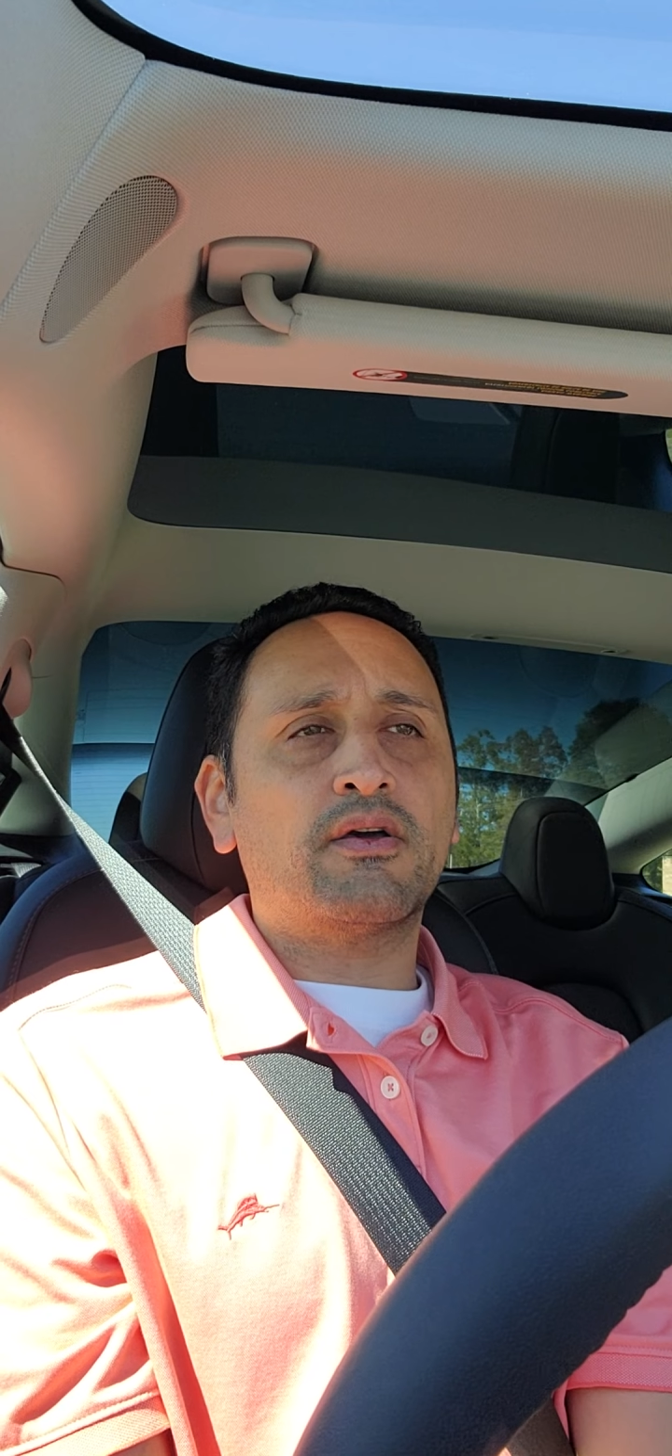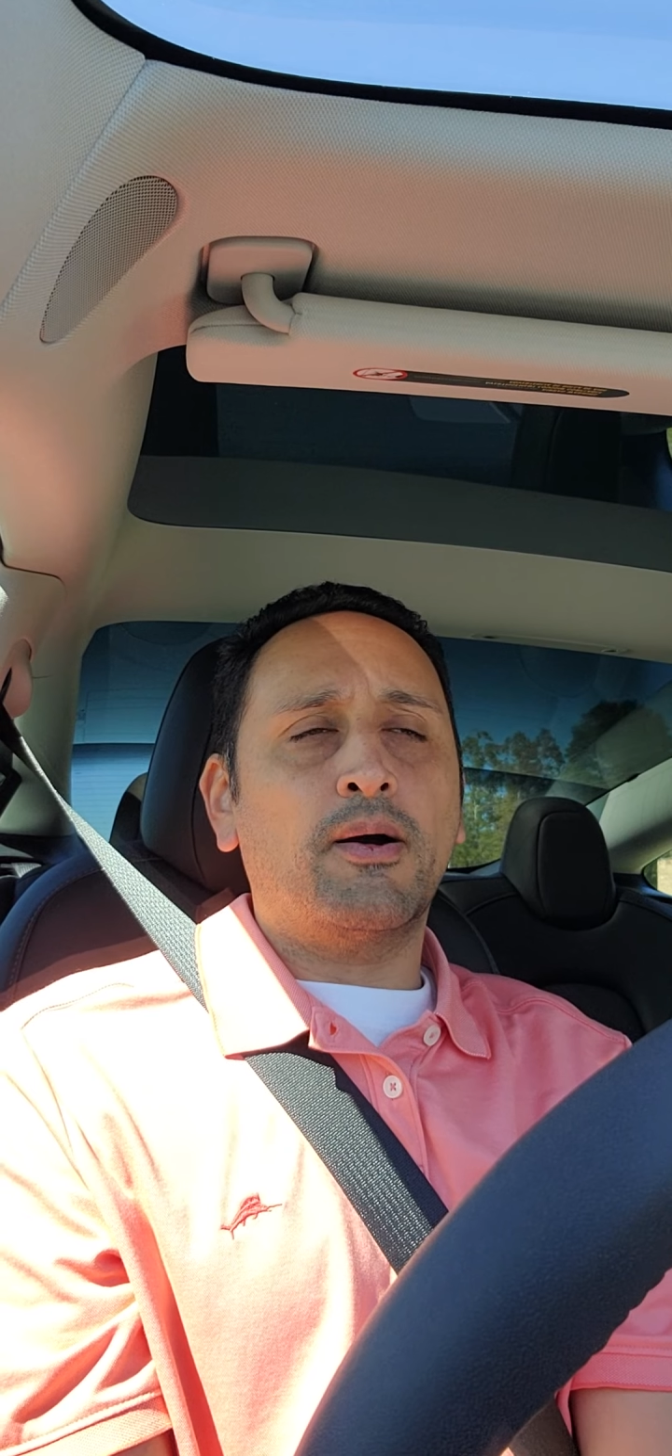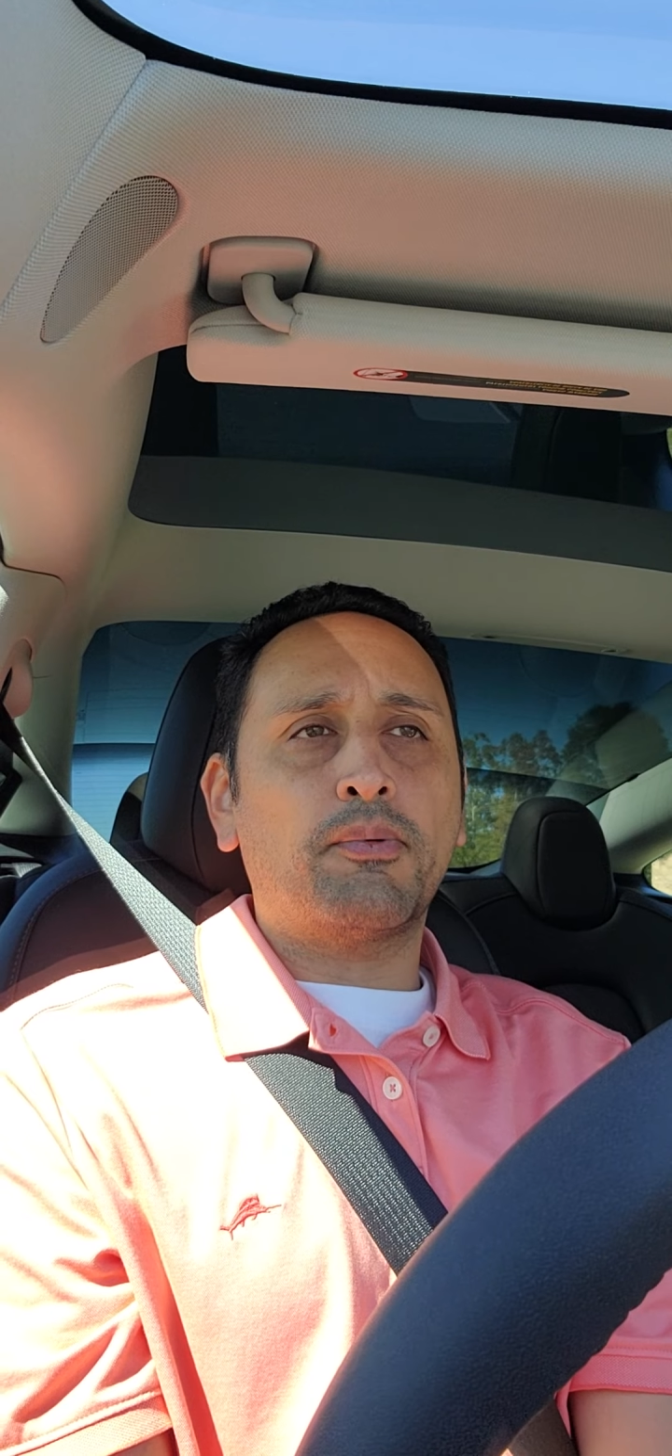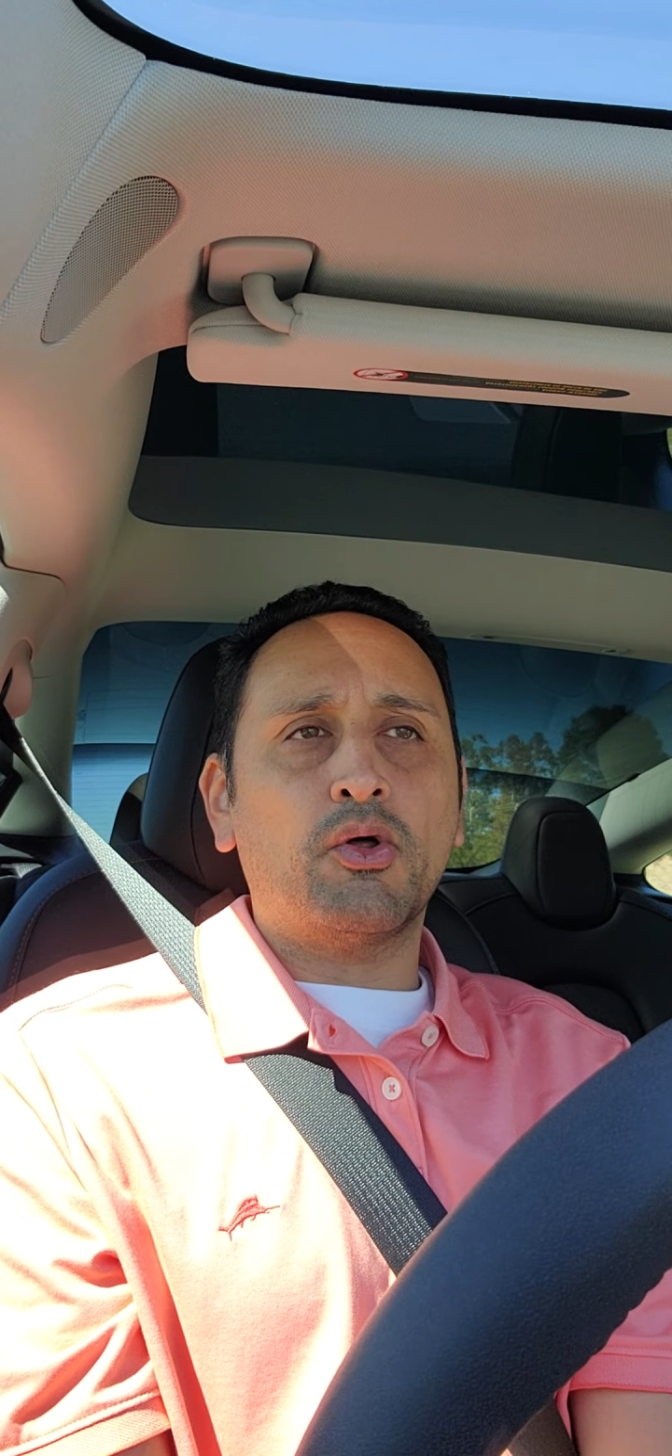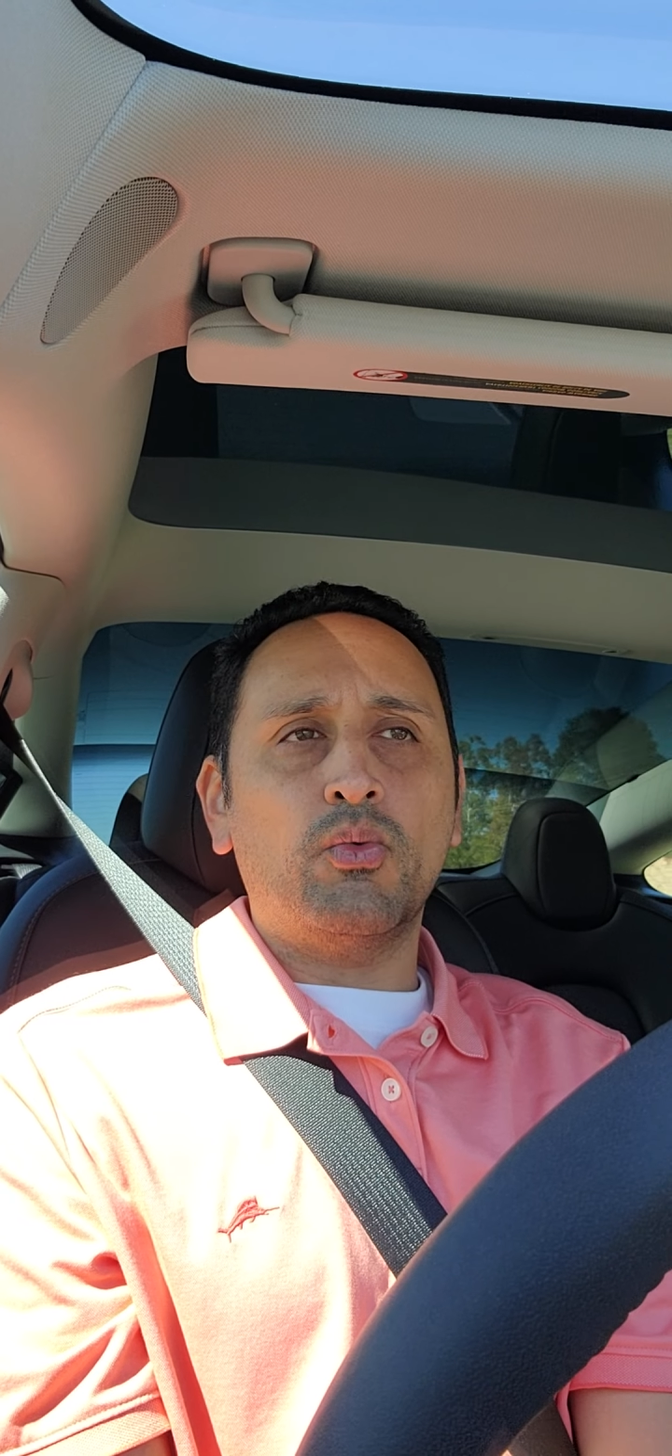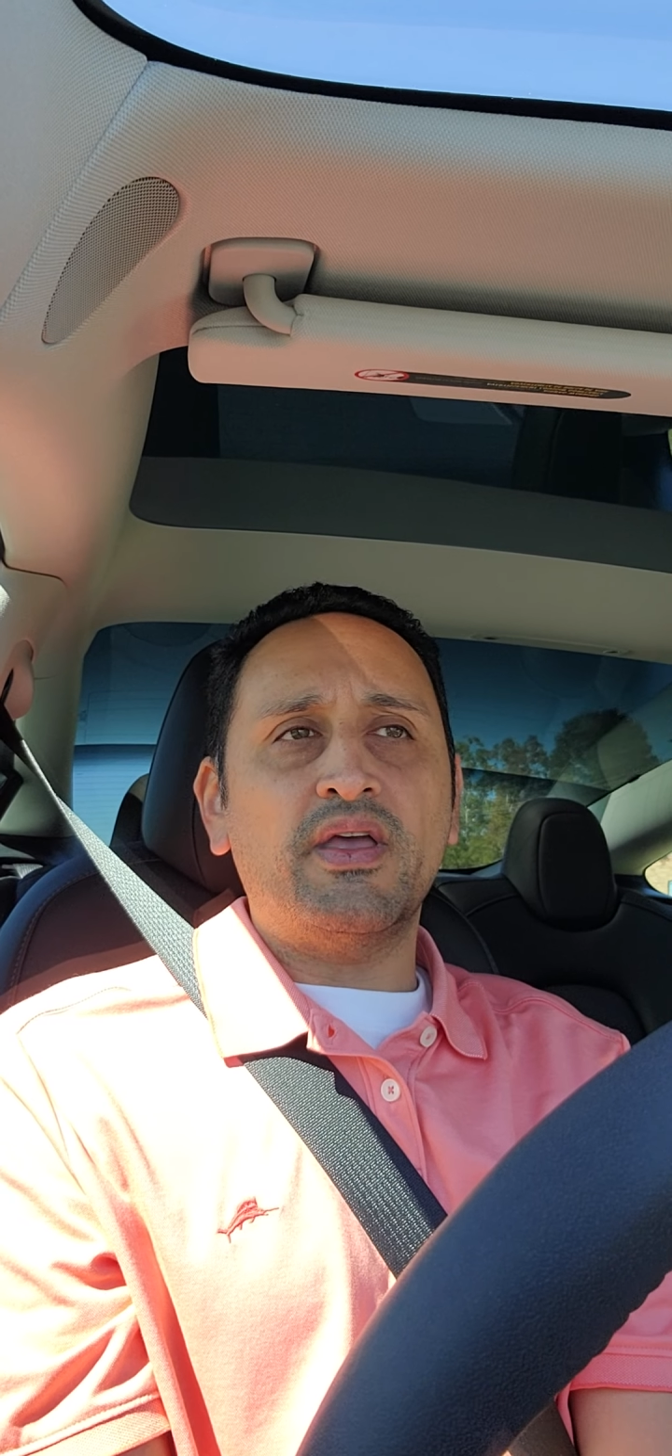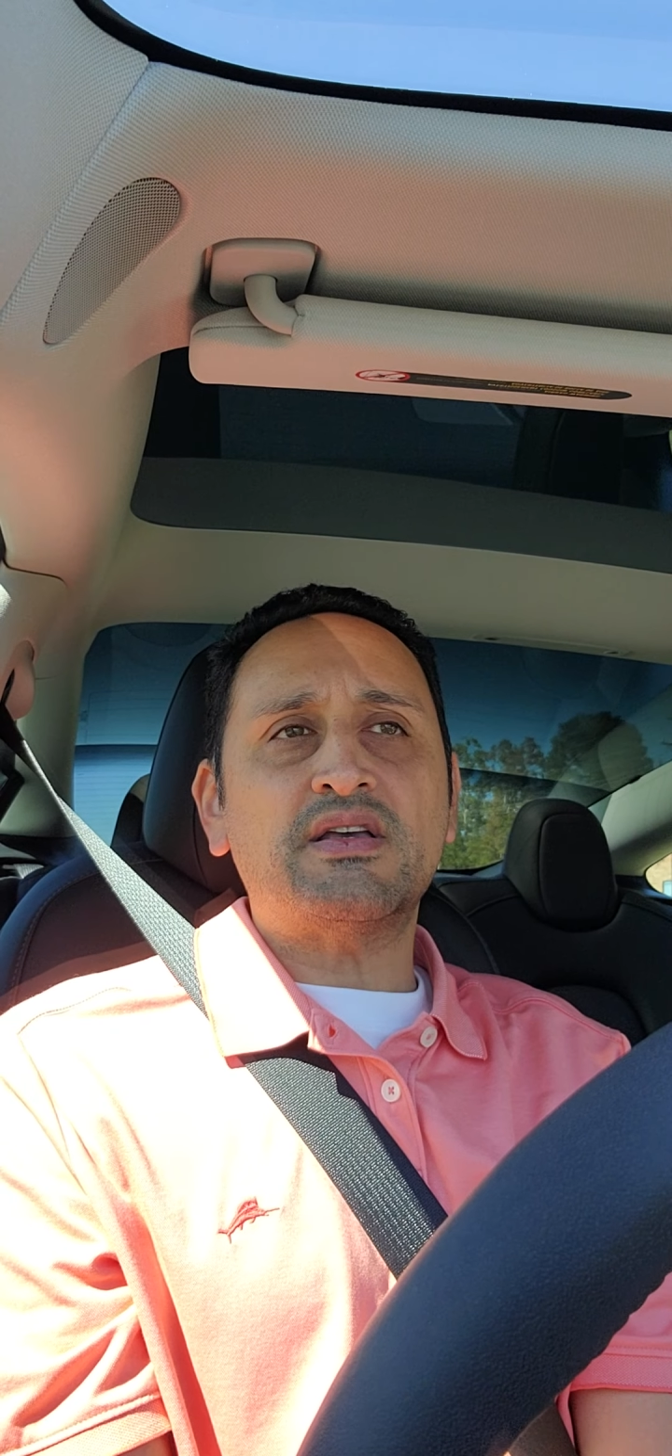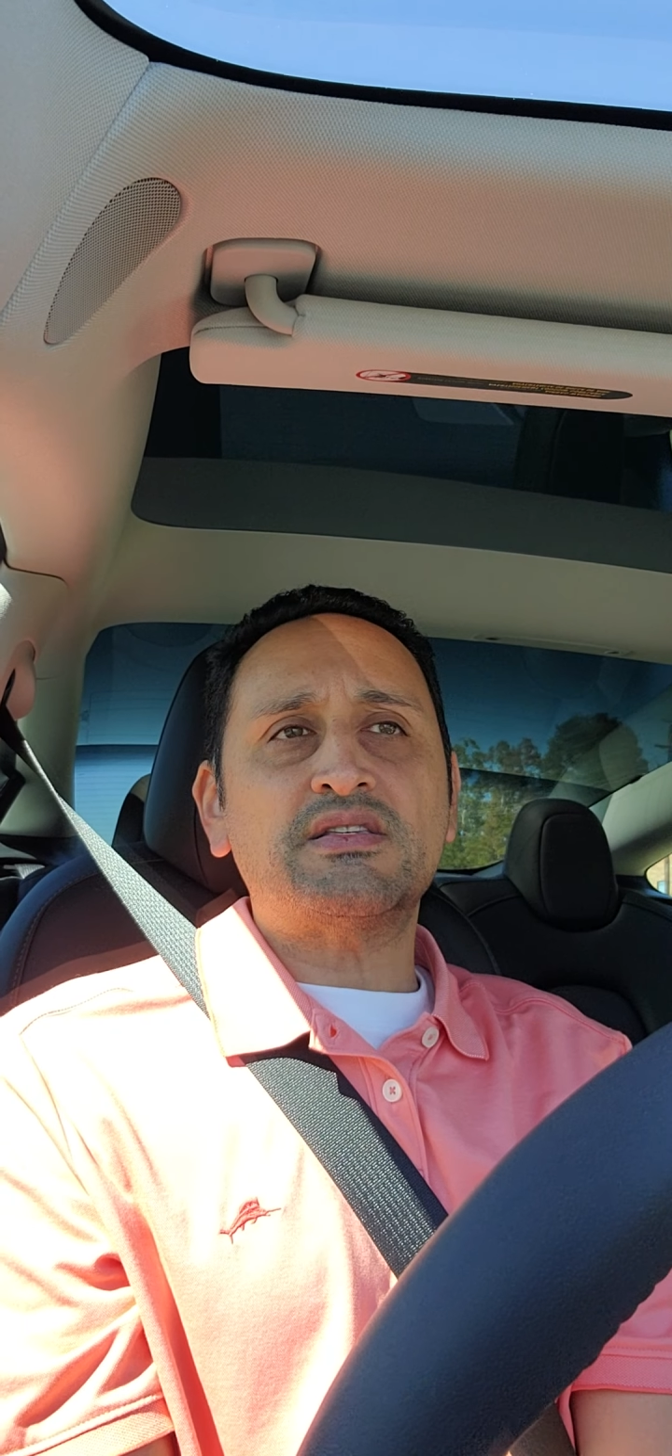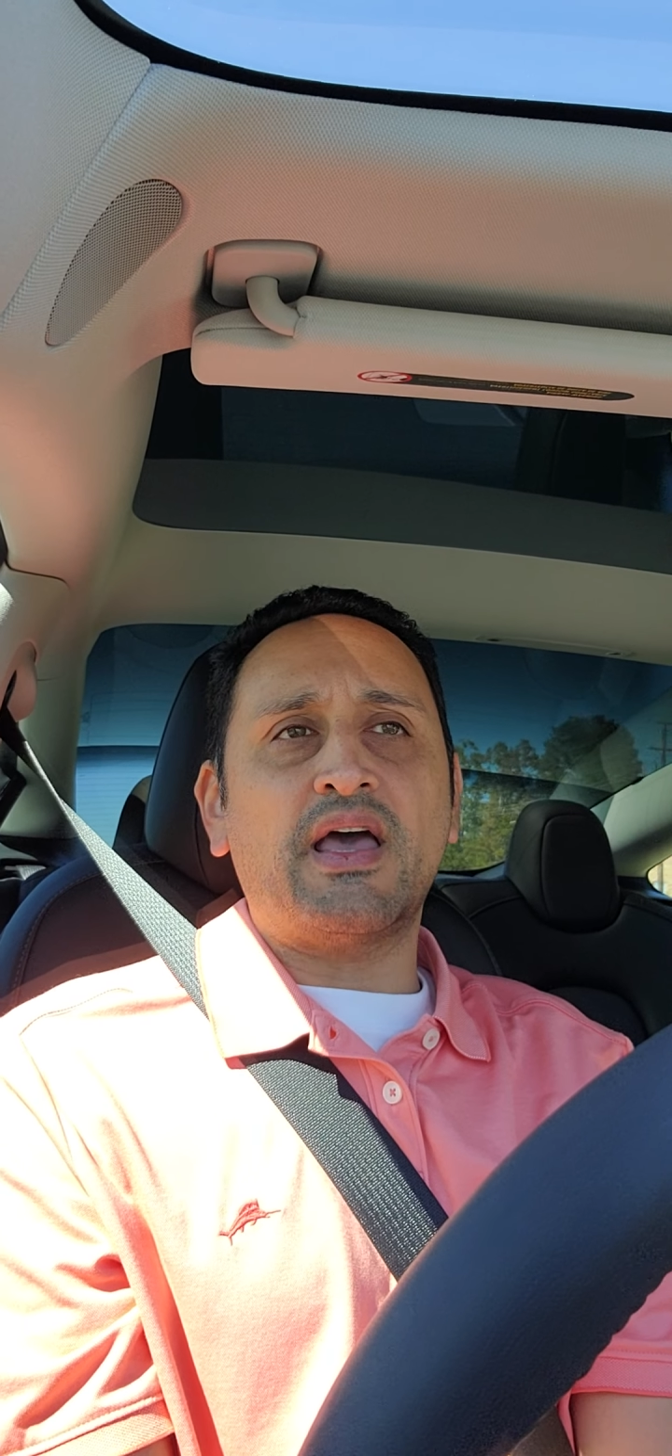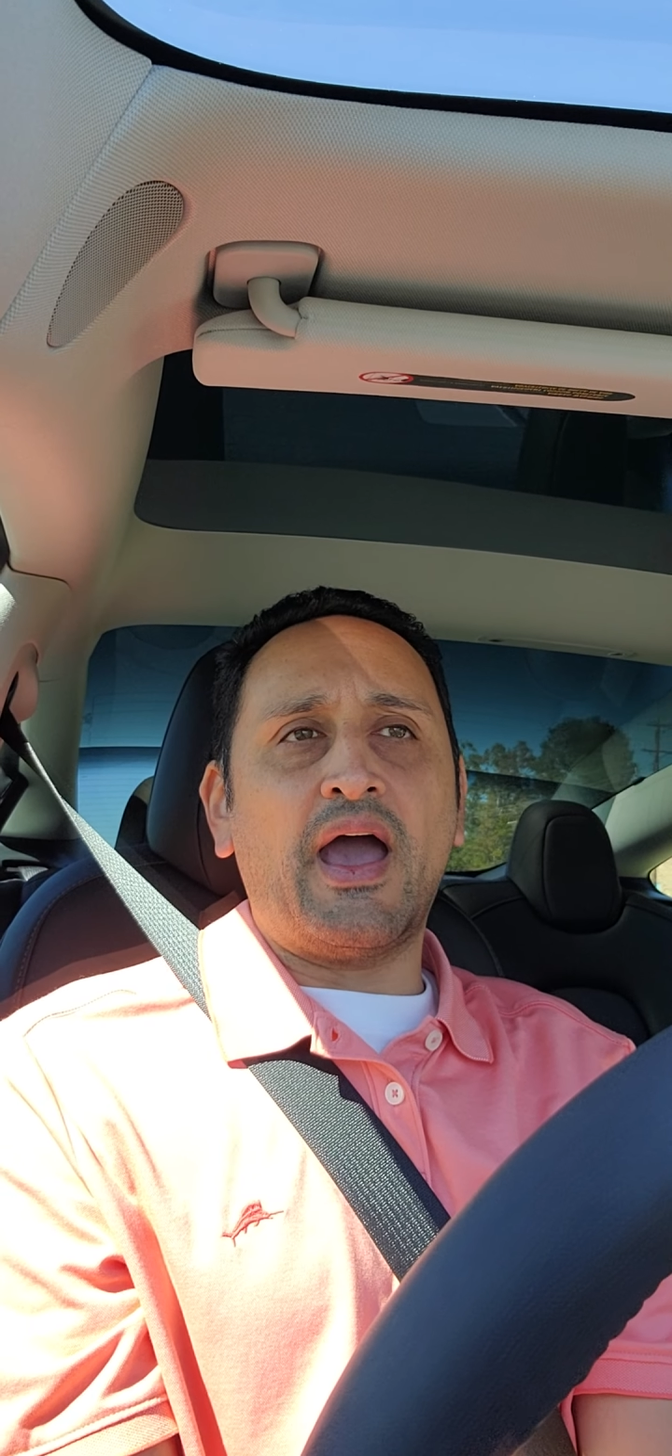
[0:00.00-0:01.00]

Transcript: couple of weeks